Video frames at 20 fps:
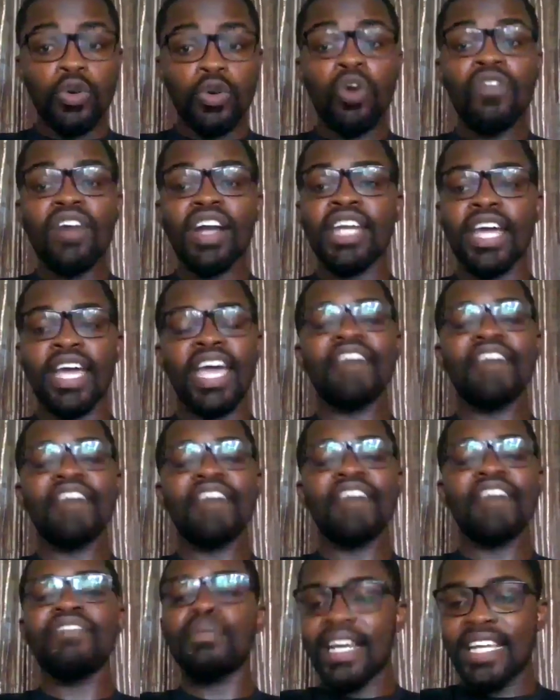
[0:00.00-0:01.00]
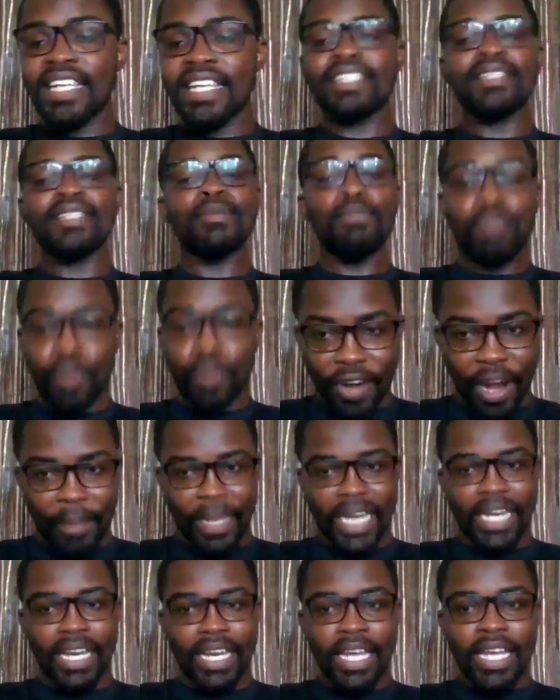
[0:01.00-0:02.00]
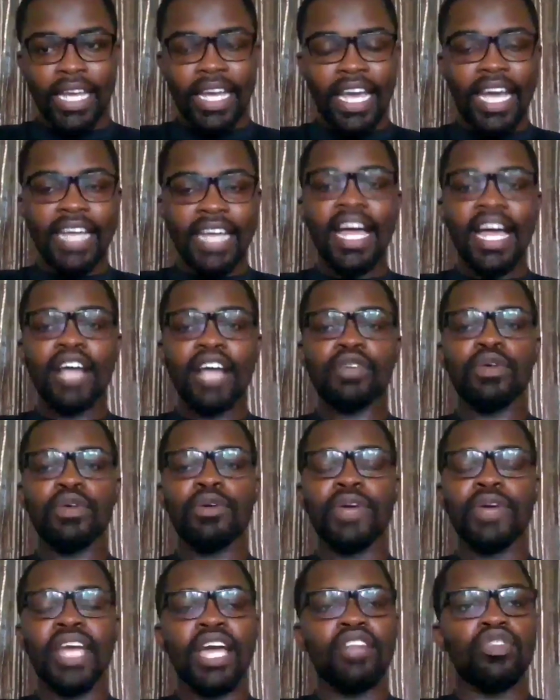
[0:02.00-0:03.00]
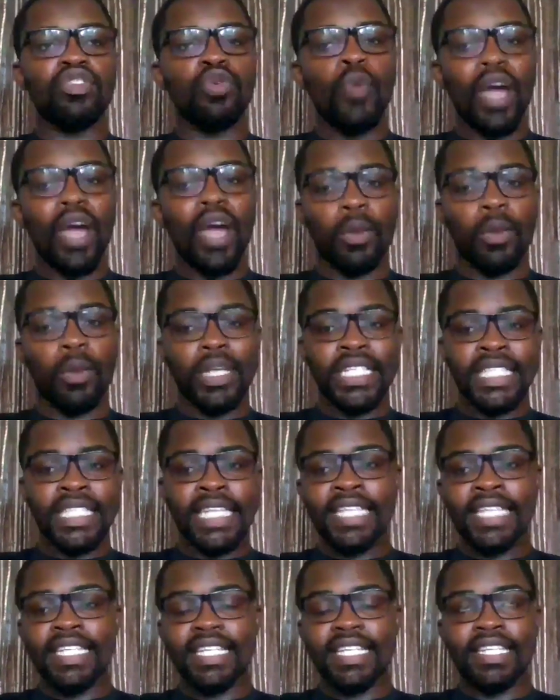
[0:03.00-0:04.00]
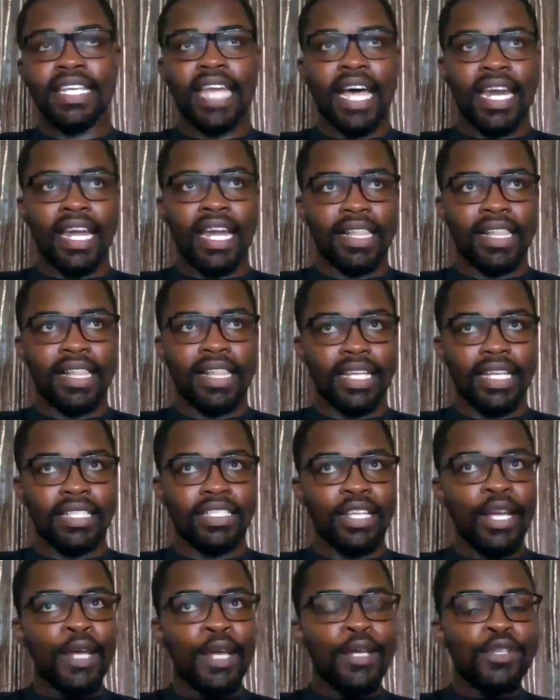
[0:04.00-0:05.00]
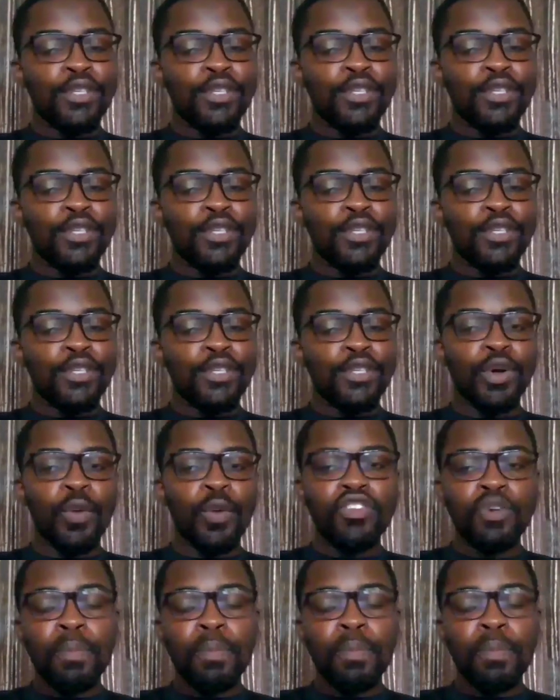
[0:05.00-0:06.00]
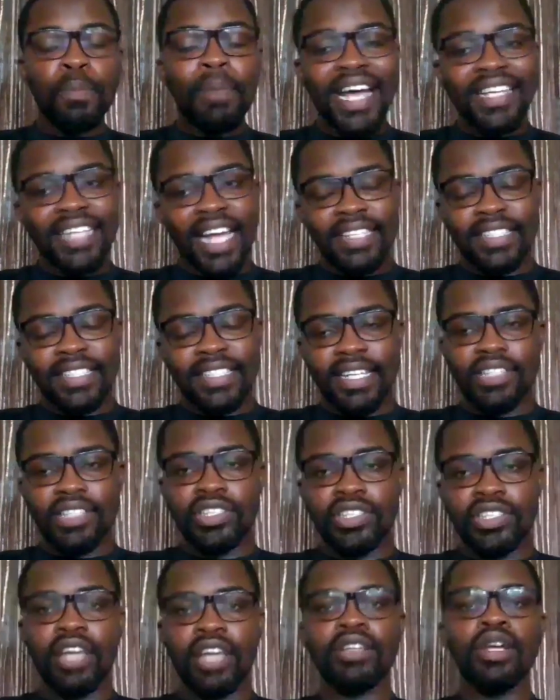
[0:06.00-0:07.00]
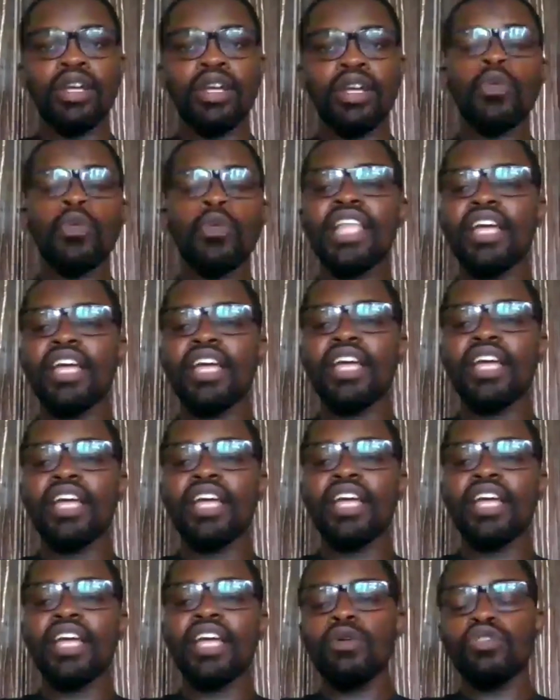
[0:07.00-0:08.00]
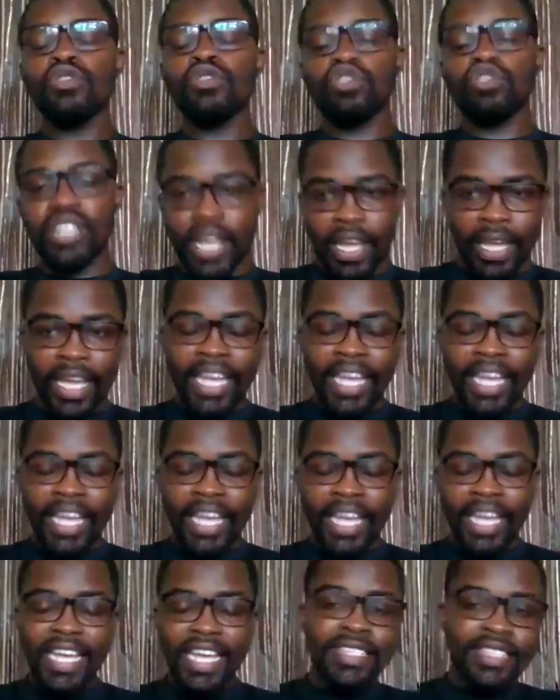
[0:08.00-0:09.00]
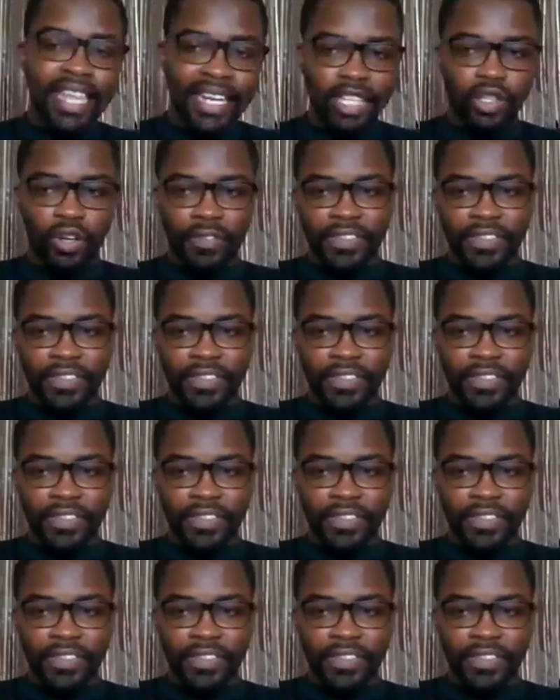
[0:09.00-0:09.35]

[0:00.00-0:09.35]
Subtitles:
everybody is programming. And that's where you get to work with sensors and other things. So when you pass that stage, then we take you to the Internet of Things, that